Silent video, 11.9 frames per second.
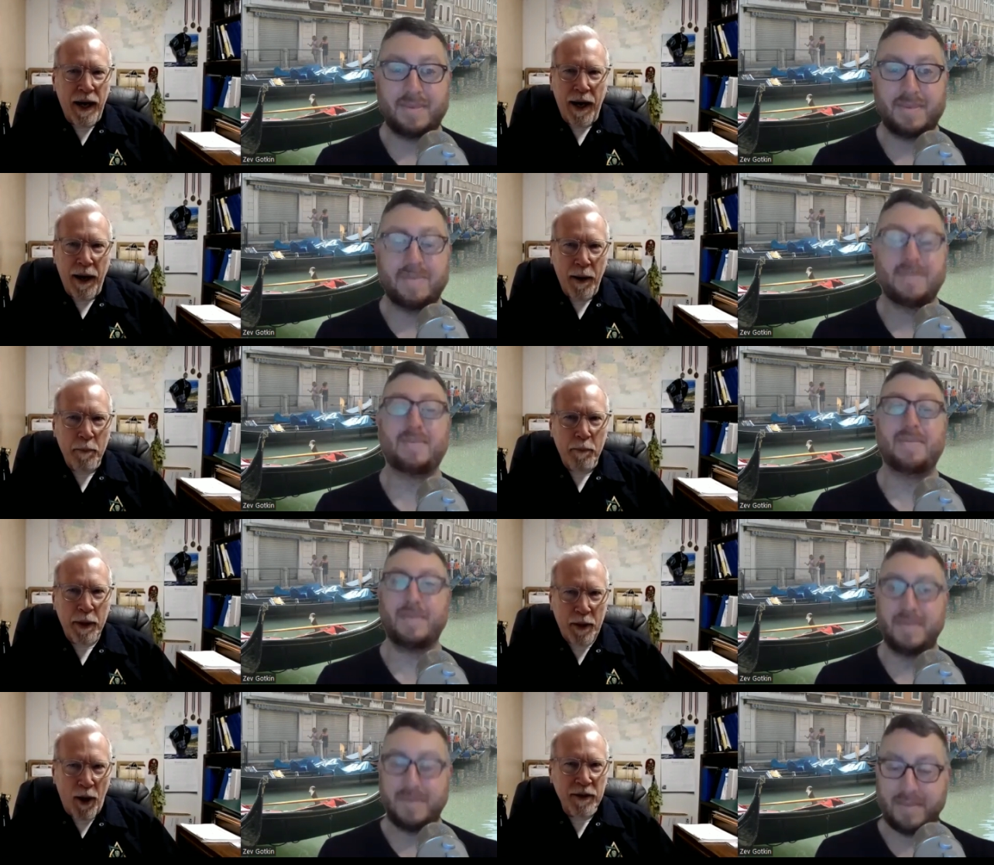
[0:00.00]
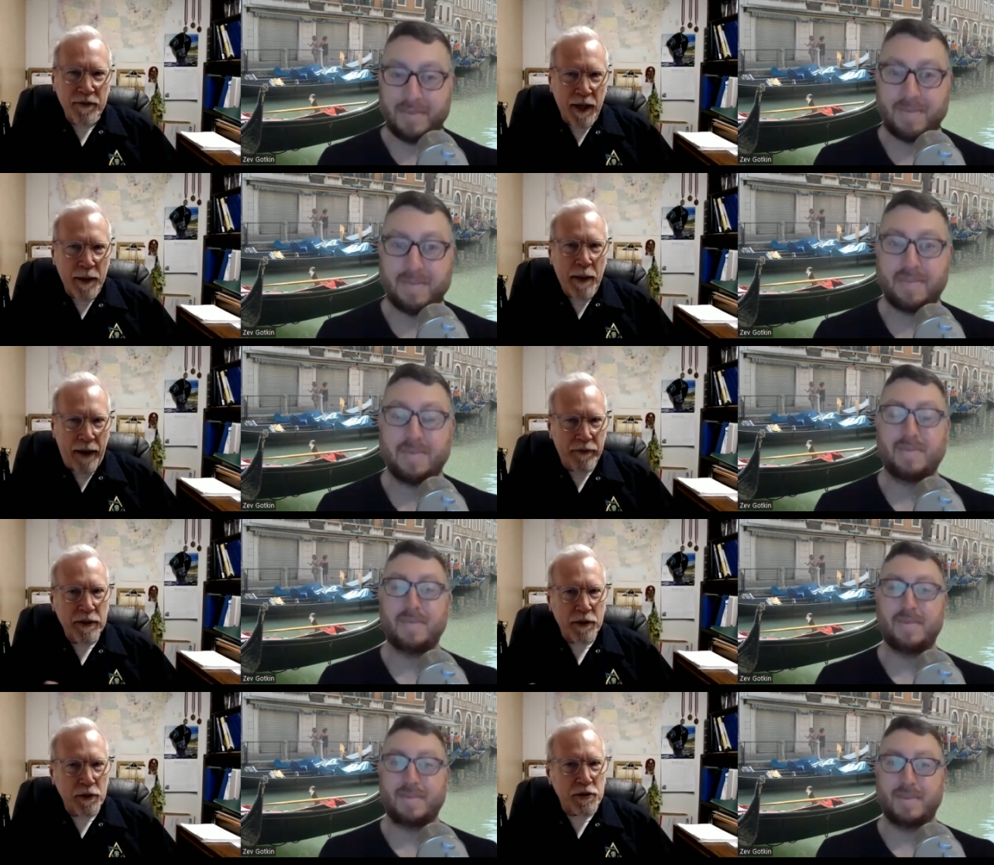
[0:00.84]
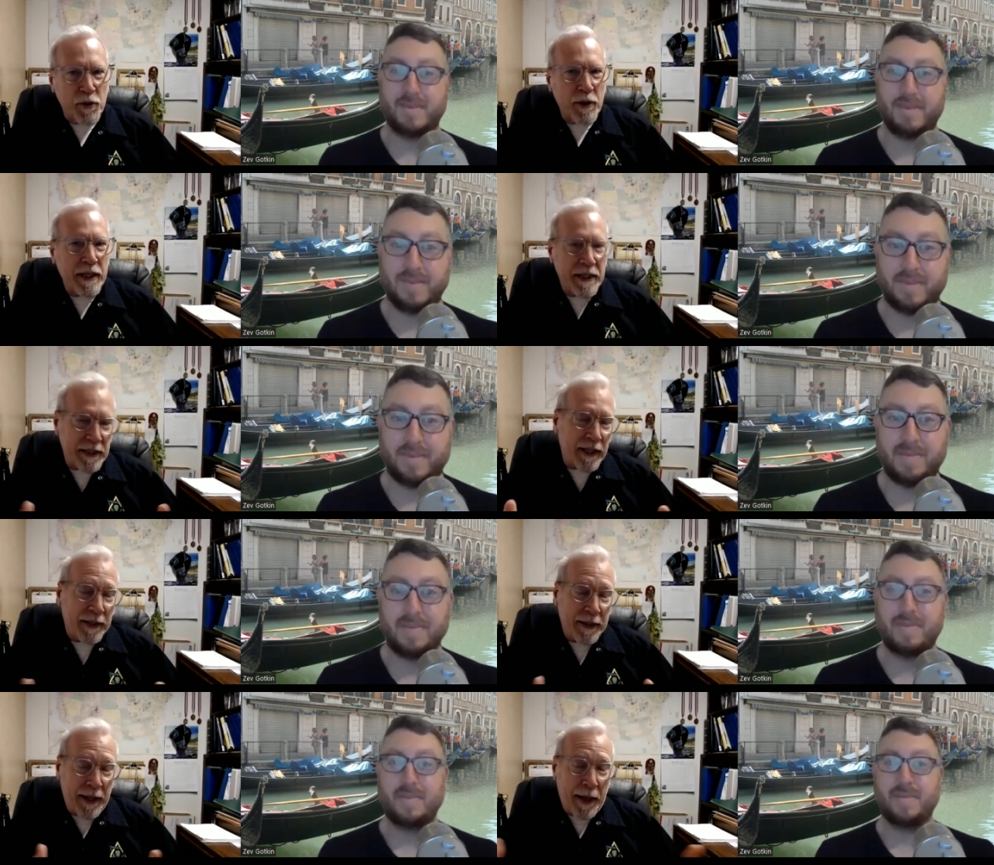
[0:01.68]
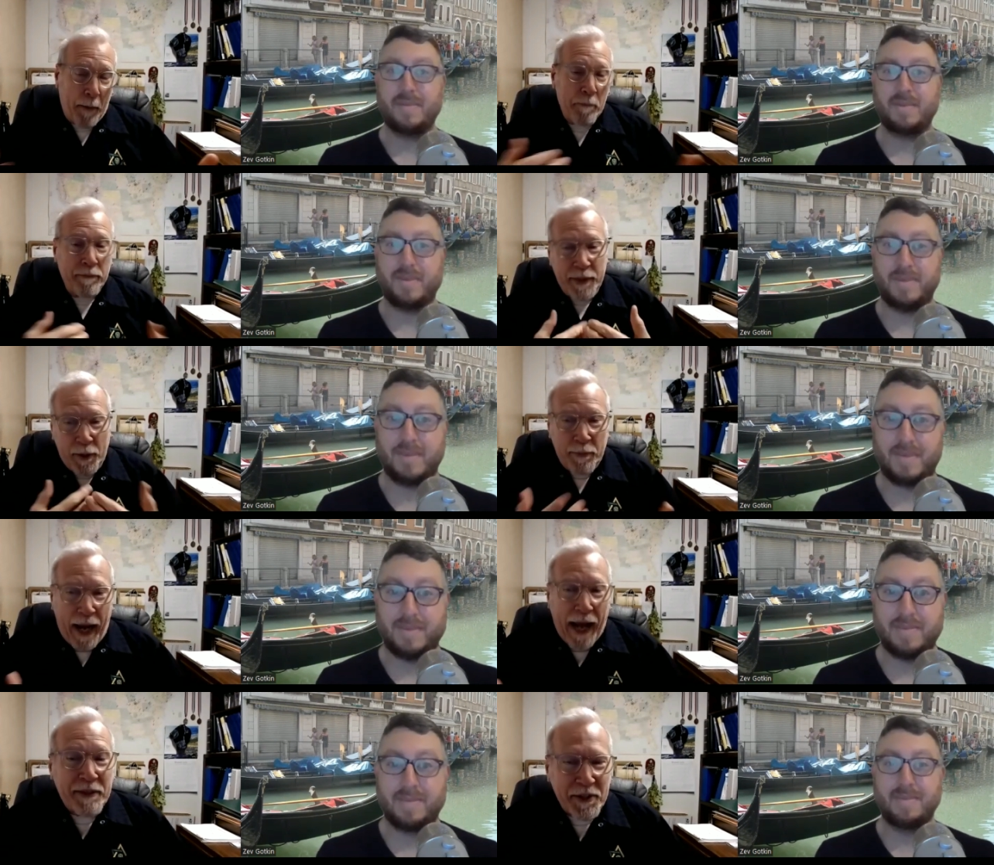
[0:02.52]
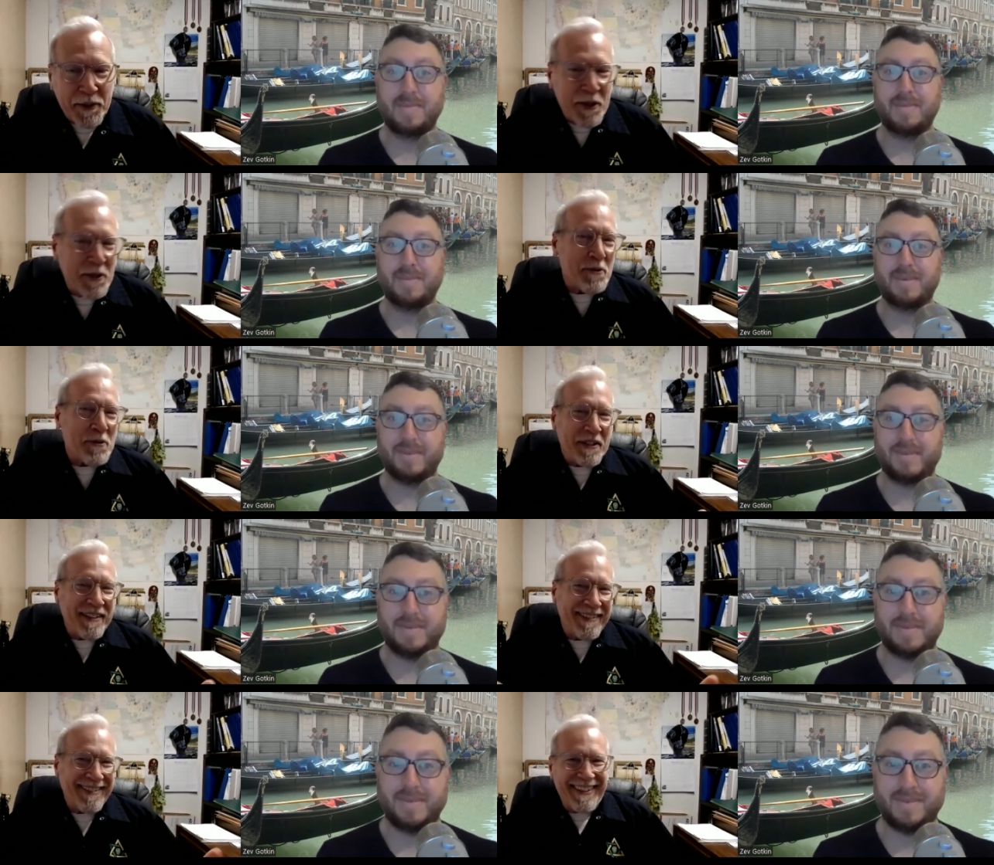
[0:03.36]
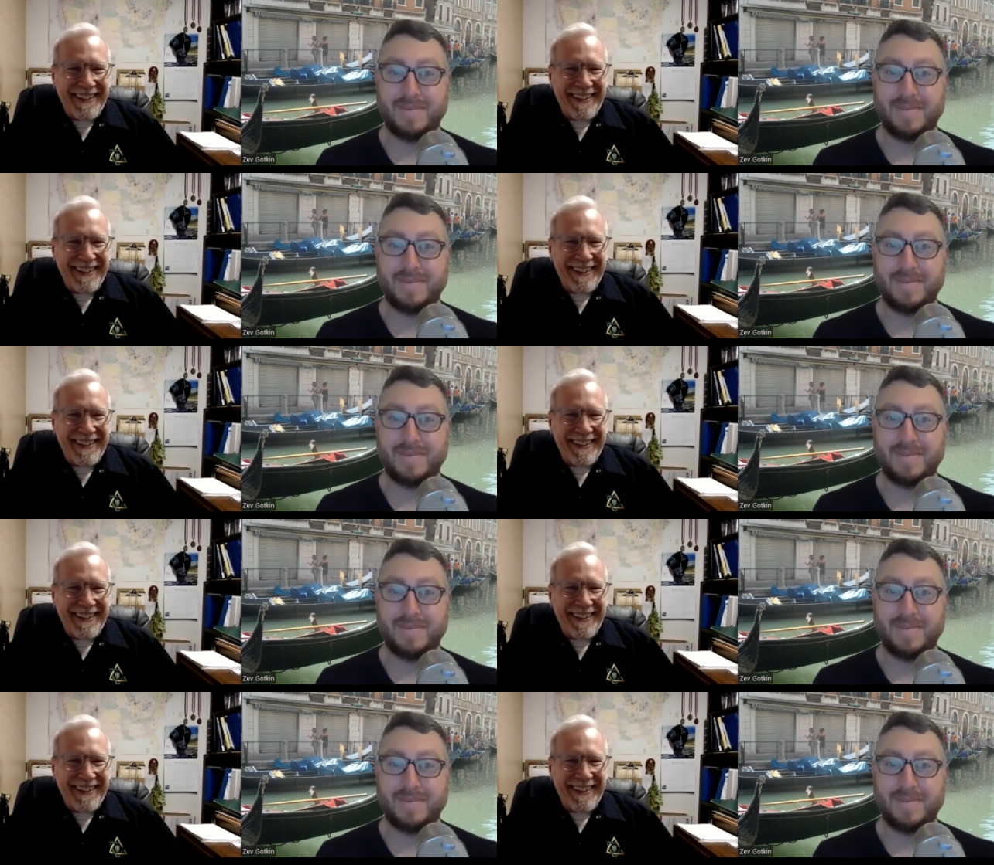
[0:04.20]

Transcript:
Speaker 1: Uh, but all of them have a little story to tell. And, you know, I think they're interesting.